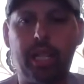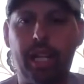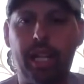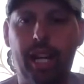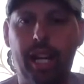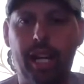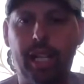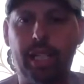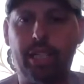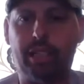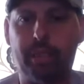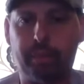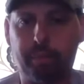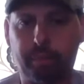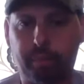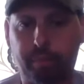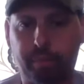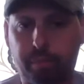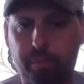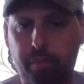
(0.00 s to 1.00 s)
gauge
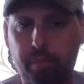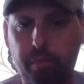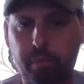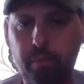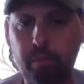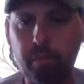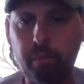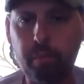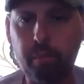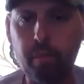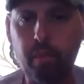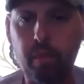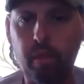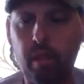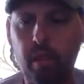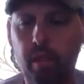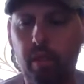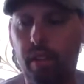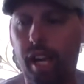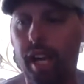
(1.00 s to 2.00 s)

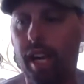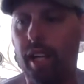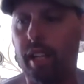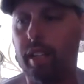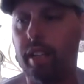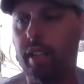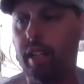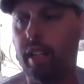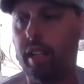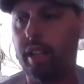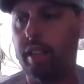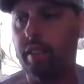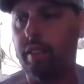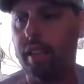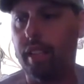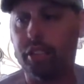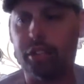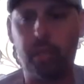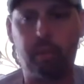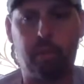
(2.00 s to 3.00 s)
that
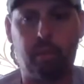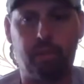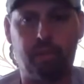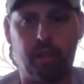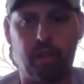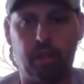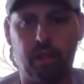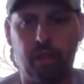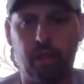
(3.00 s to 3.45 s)
you prefer.